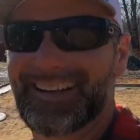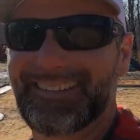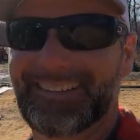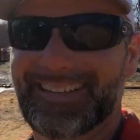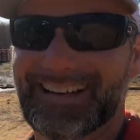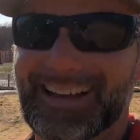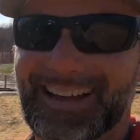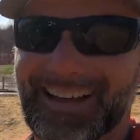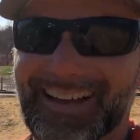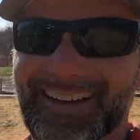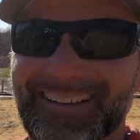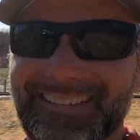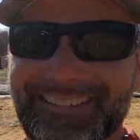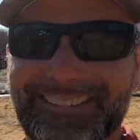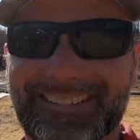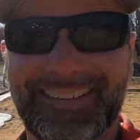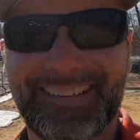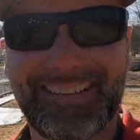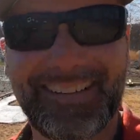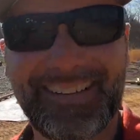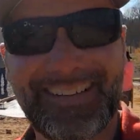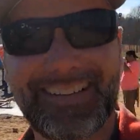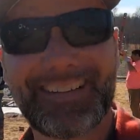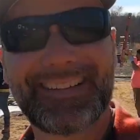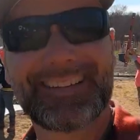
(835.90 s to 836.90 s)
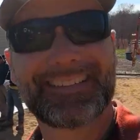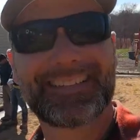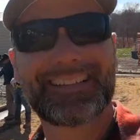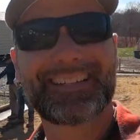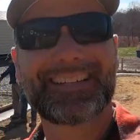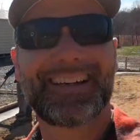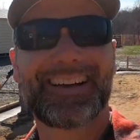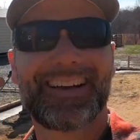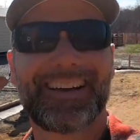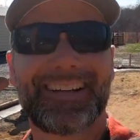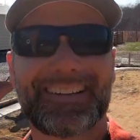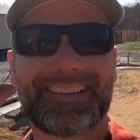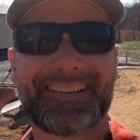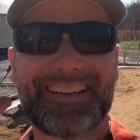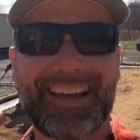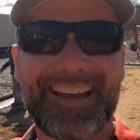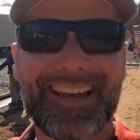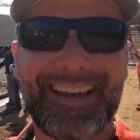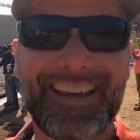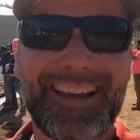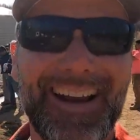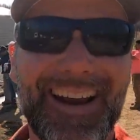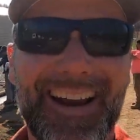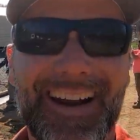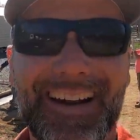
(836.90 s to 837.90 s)
There we go. See y'all,
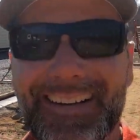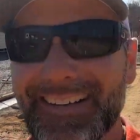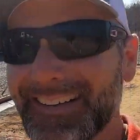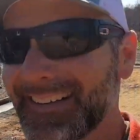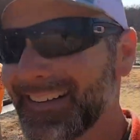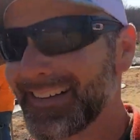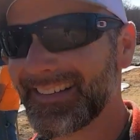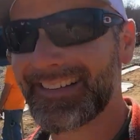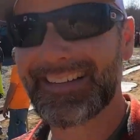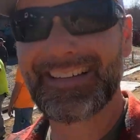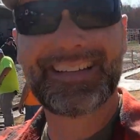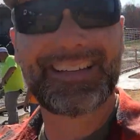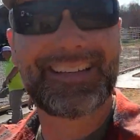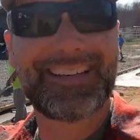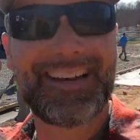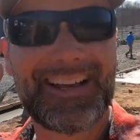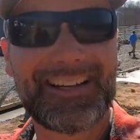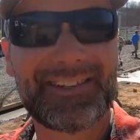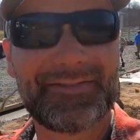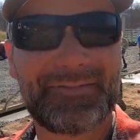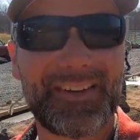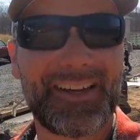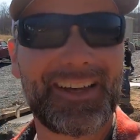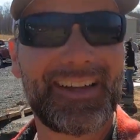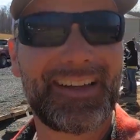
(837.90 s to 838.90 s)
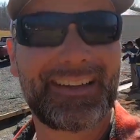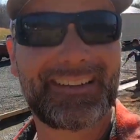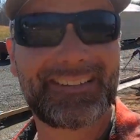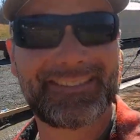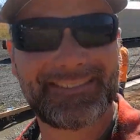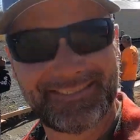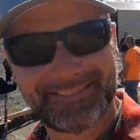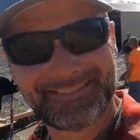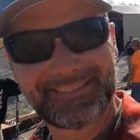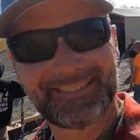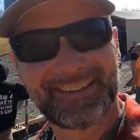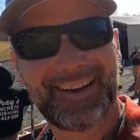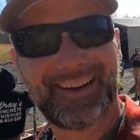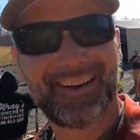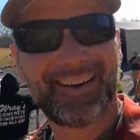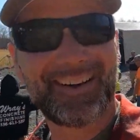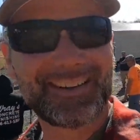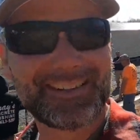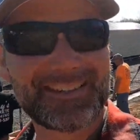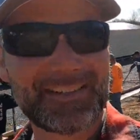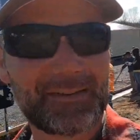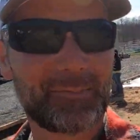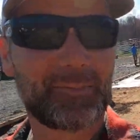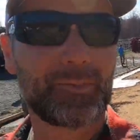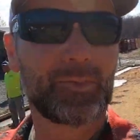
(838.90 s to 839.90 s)
take care. See you in the next vid.
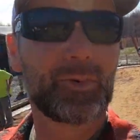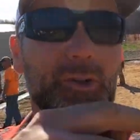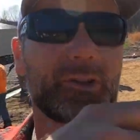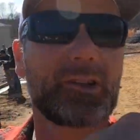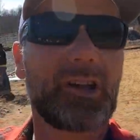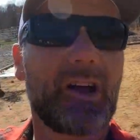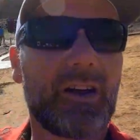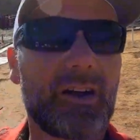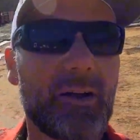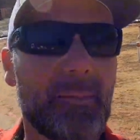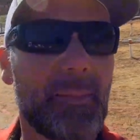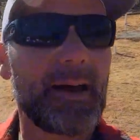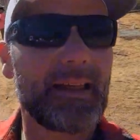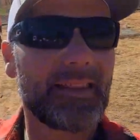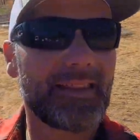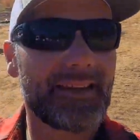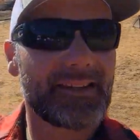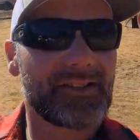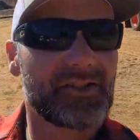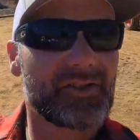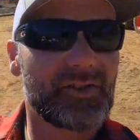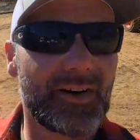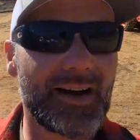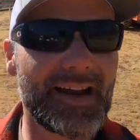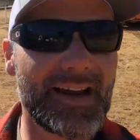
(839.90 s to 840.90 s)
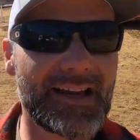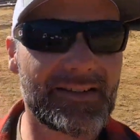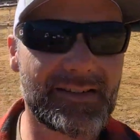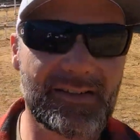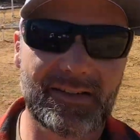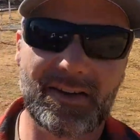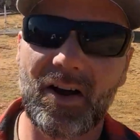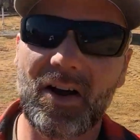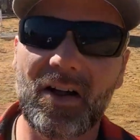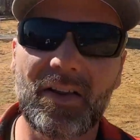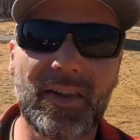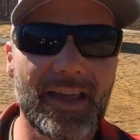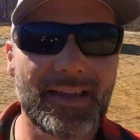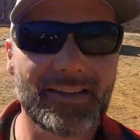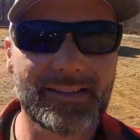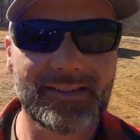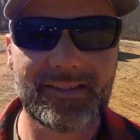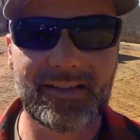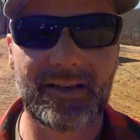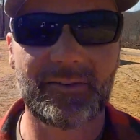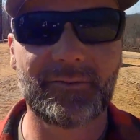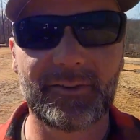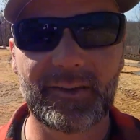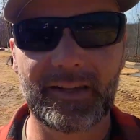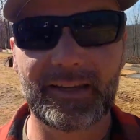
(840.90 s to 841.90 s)
Awesome, we'll talk about these drains and all that
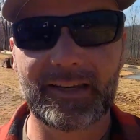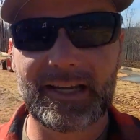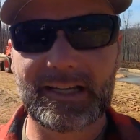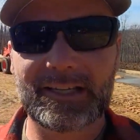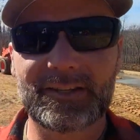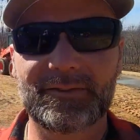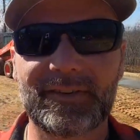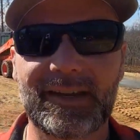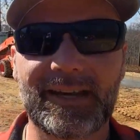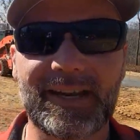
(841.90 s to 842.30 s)
stuff in the next